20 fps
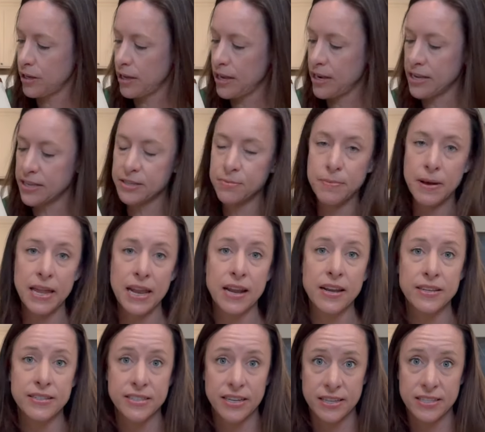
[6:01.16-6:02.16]
and it's made out
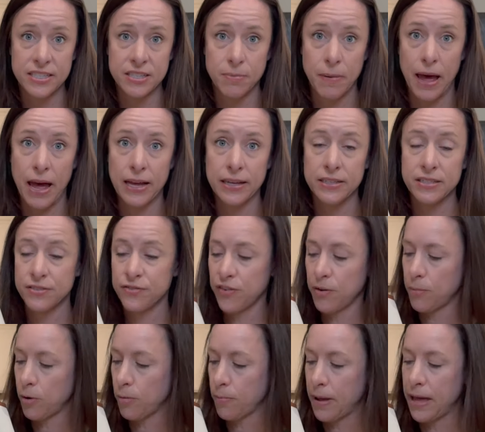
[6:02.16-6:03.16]
of dust bags from
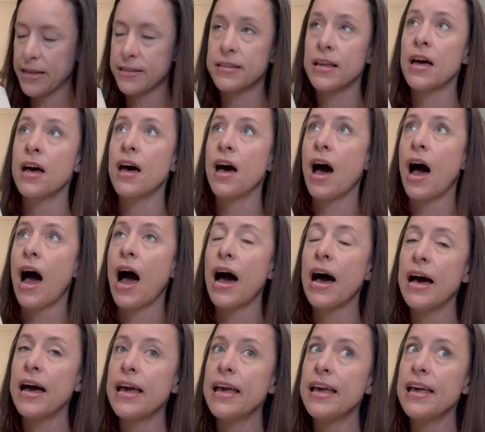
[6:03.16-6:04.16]
Hermes.
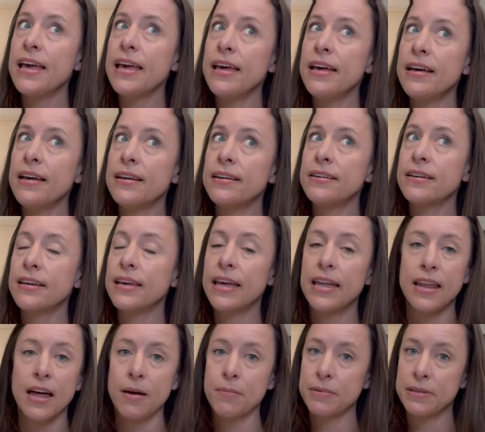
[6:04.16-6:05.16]
I
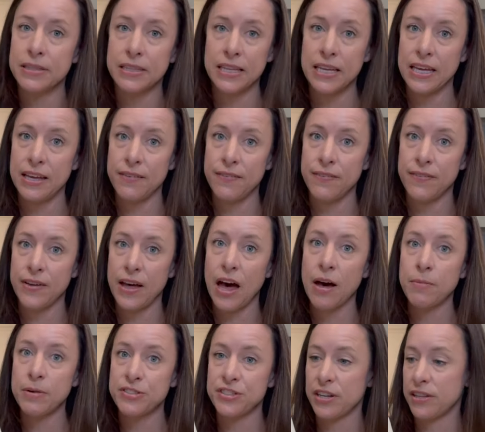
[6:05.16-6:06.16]
cannot believe how
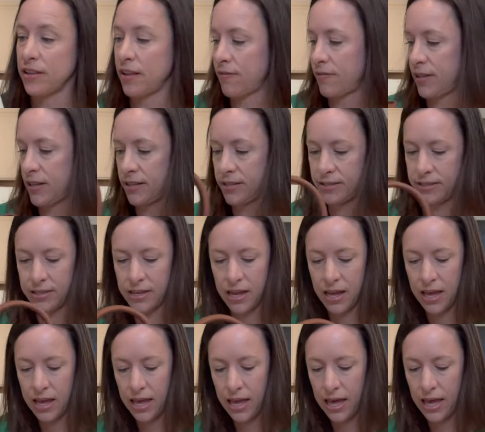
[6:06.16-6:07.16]
much I love this.
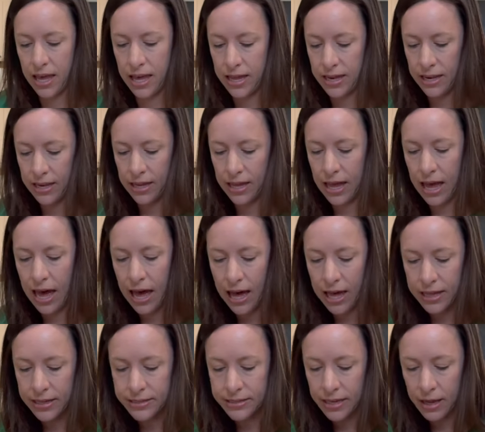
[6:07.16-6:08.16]
It
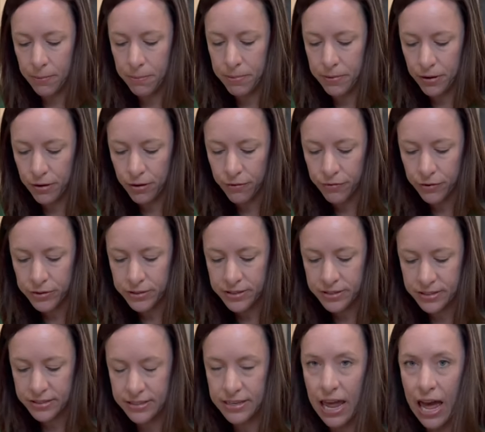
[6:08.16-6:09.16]
has a beautiful
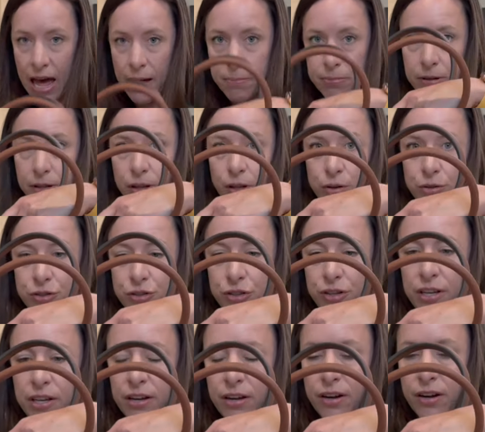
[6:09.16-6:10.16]
snap closure
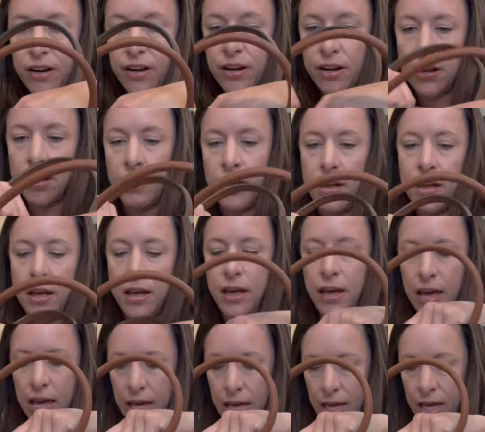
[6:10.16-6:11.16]
here,
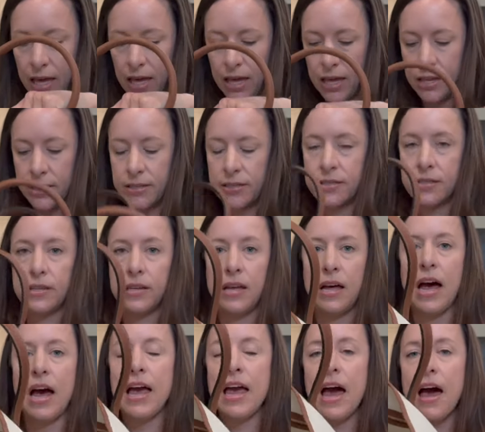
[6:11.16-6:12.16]
and
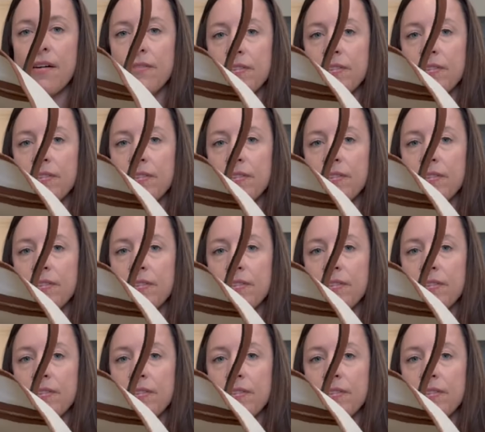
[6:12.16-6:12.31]
I have